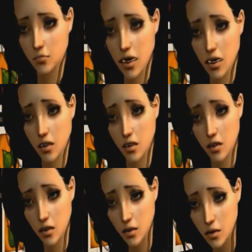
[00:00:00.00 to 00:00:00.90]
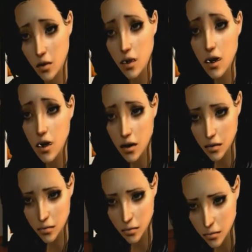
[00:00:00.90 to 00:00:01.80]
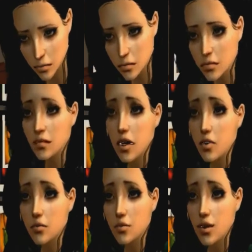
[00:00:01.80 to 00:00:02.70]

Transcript: Sad to say, but you're getting